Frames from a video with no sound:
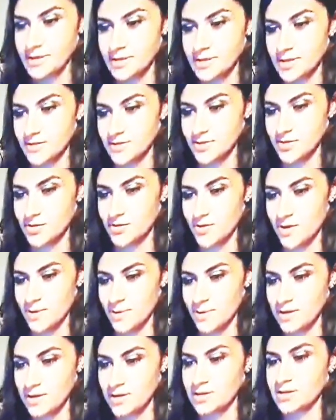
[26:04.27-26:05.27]
you can
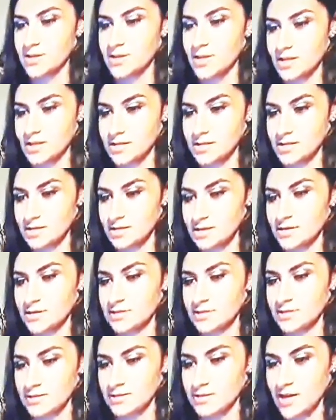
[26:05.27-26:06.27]
say
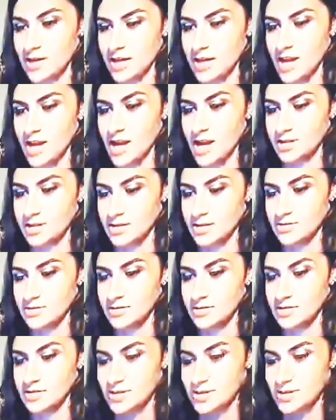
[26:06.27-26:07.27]
all you want to,
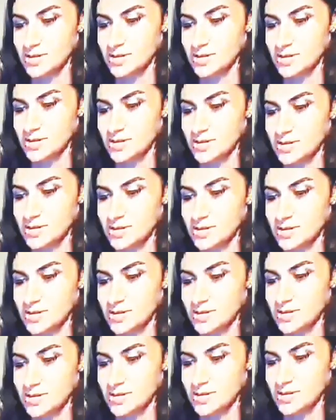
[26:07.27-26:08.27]
you can tell you're blue
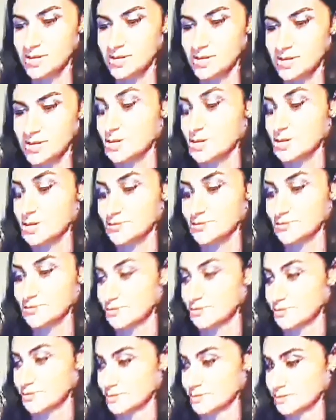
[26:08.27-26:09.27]
in the face or the cows
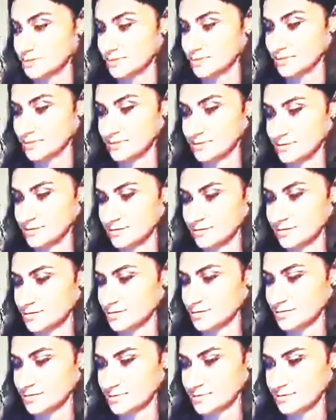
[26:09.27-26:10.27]
come home that they are their
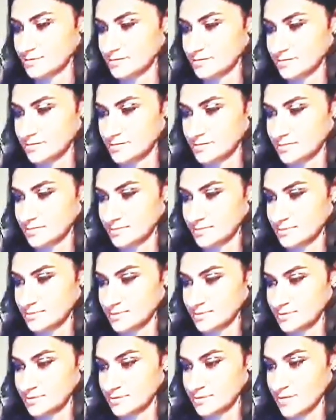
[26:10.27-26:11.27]
kids.
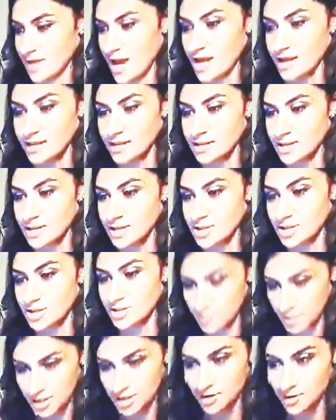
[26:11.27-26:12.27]
They're not their
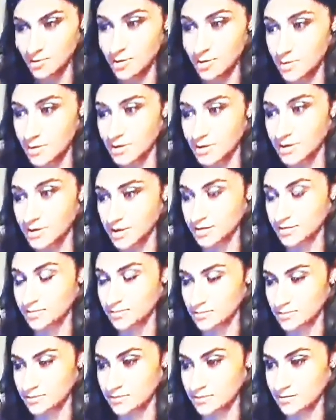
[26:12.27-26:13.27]
kids. We know they're not their
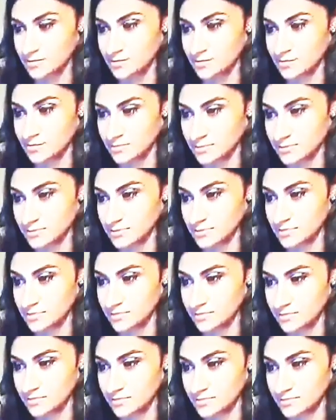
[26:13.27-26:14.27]
kids. We can fucking see it in
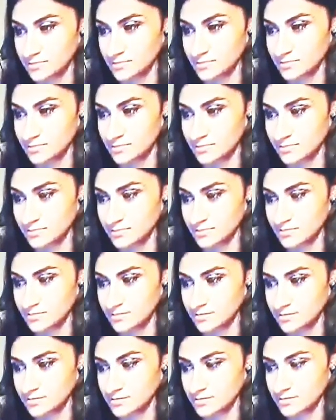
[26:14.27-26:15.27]
them. They're not their
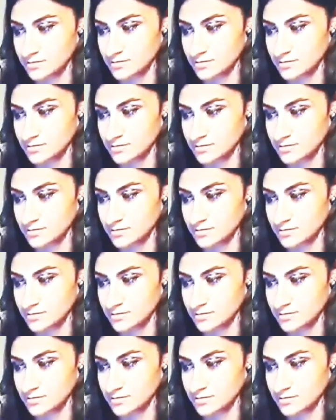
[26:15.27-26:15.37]
kids.